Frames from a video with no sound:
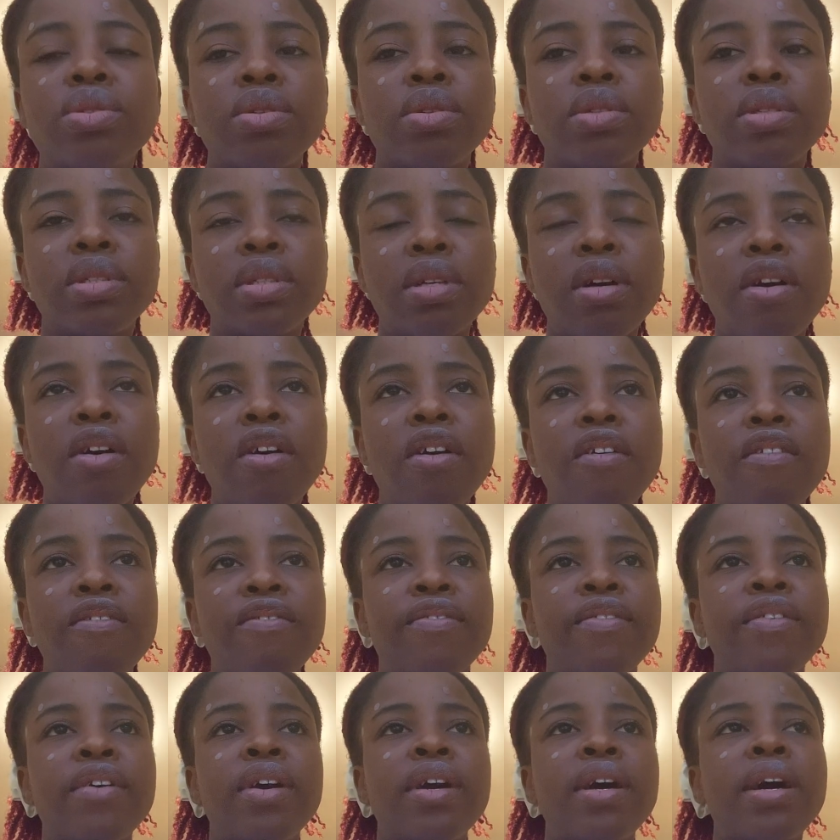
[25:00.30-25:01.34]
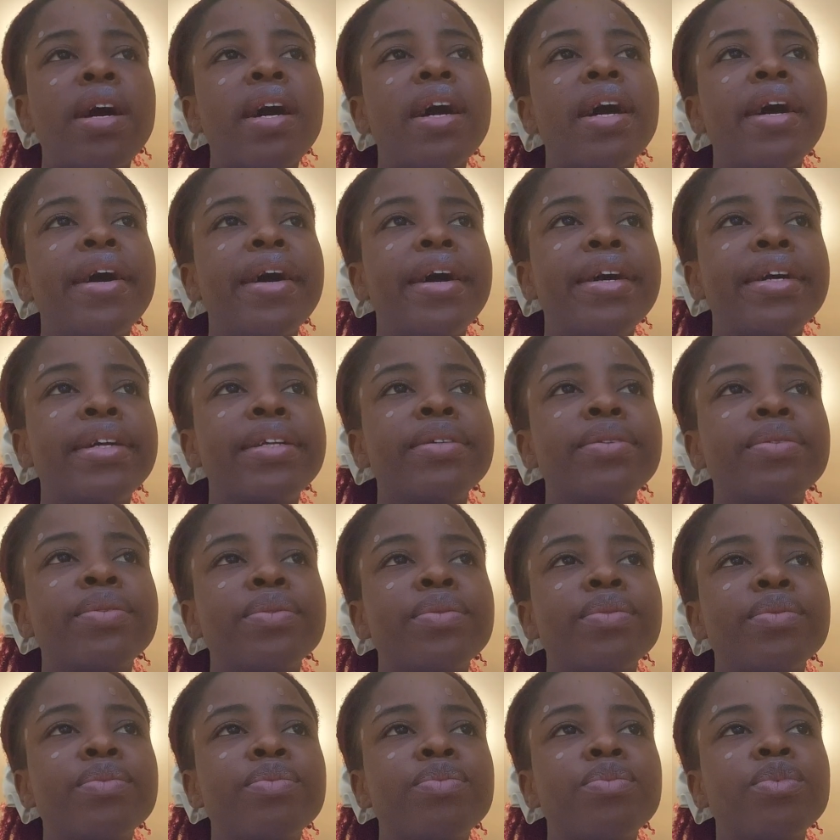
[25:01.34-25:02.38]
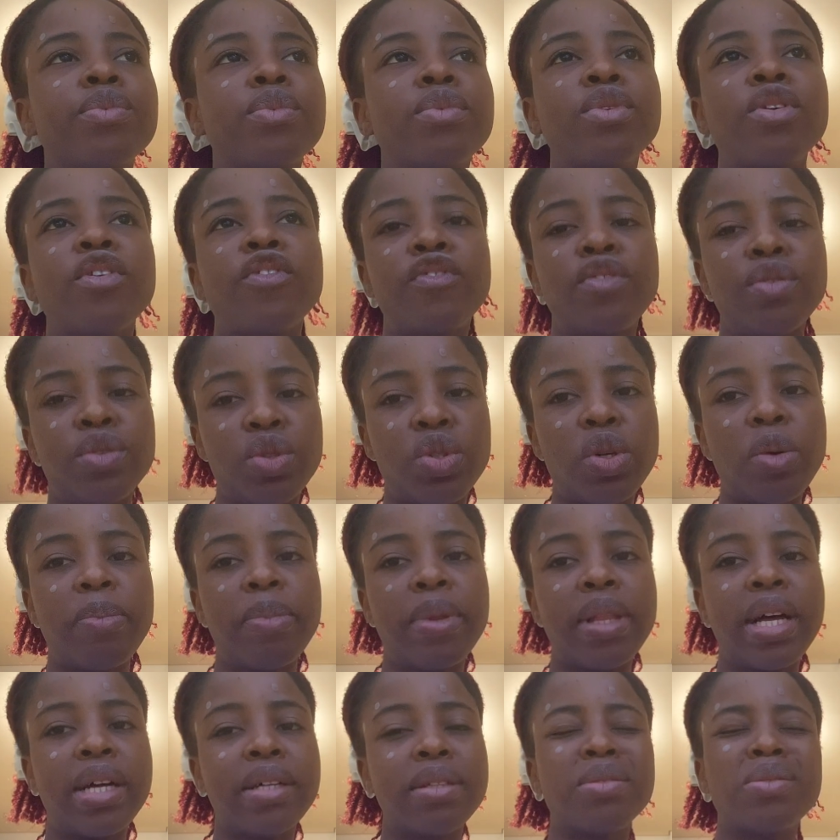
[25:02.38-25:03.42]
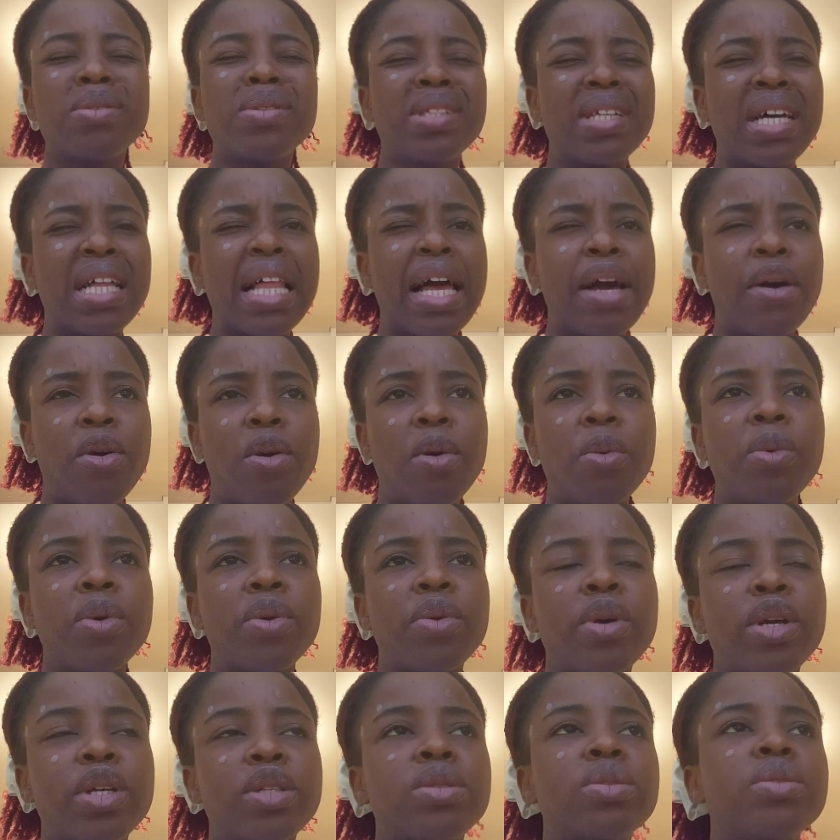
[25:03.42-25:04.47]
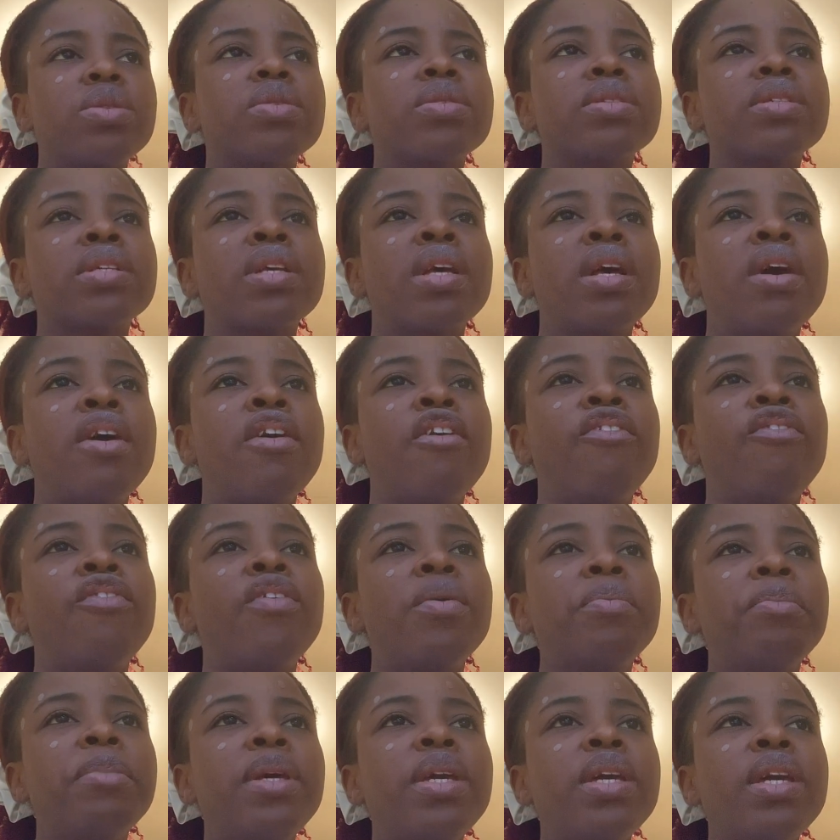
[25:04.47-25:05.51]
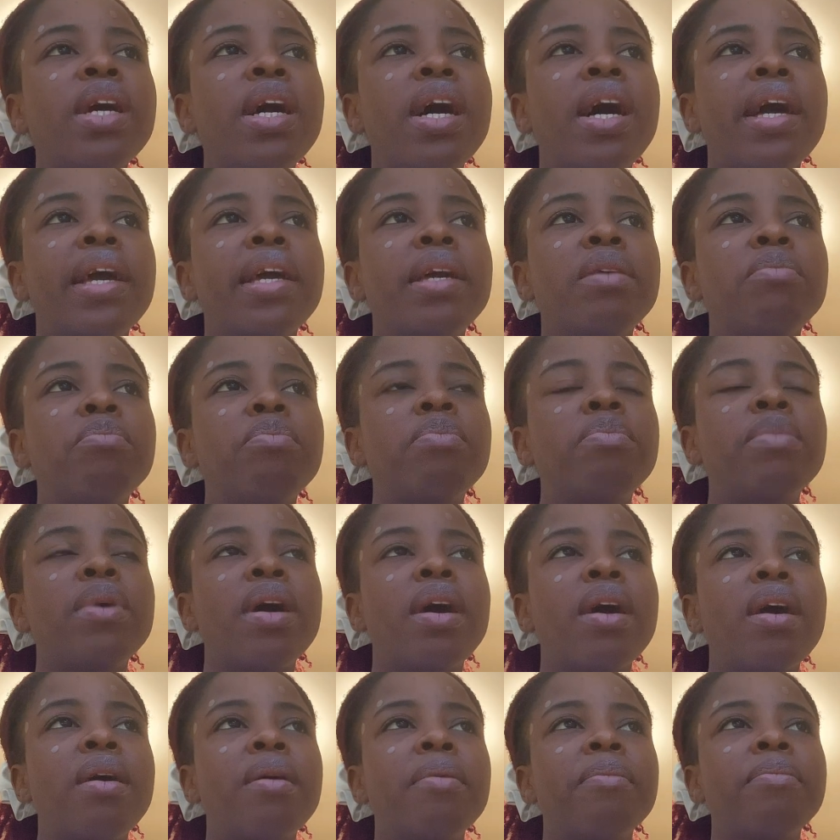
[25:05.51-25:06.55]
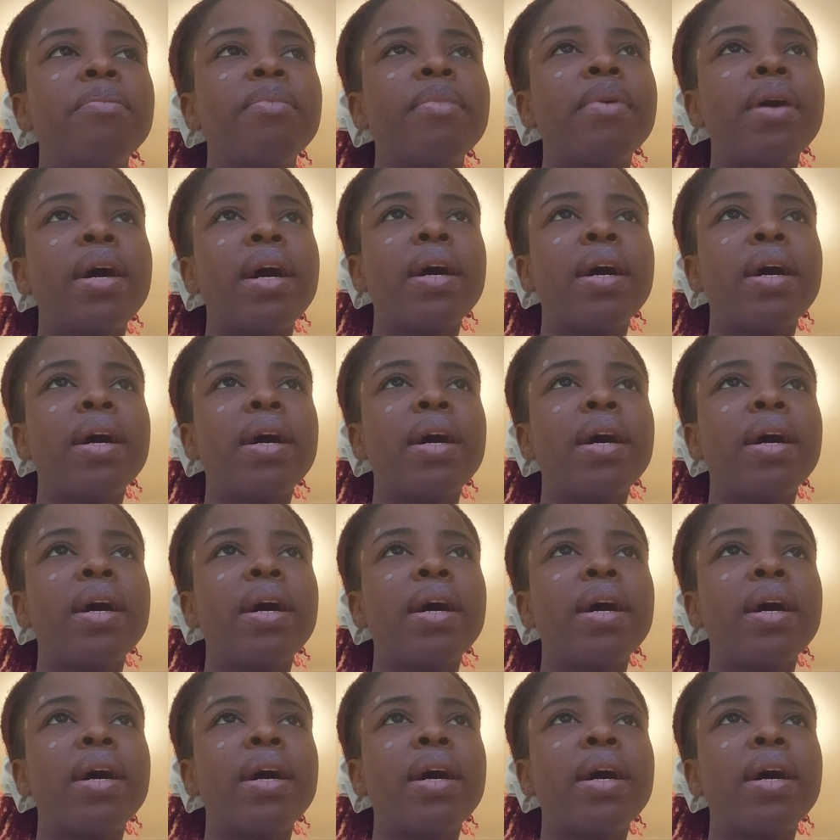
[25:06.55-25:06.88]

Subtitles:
yourself, and your future plan. Those are like common questions. For me, I am